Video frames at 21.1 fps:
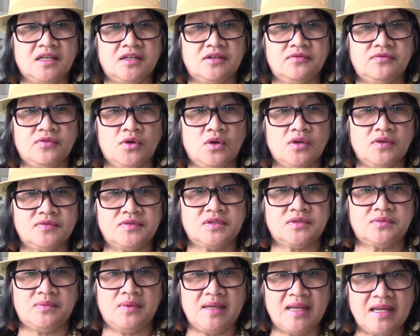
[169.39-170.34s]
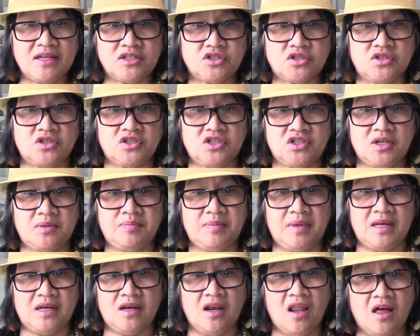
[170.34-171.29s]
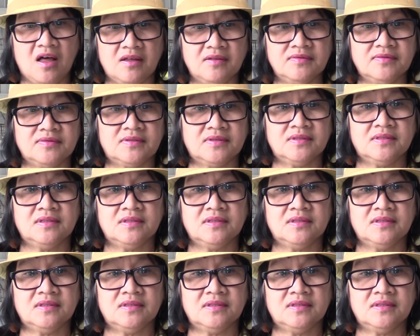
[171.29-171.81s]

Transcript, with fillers: involves relationship in love.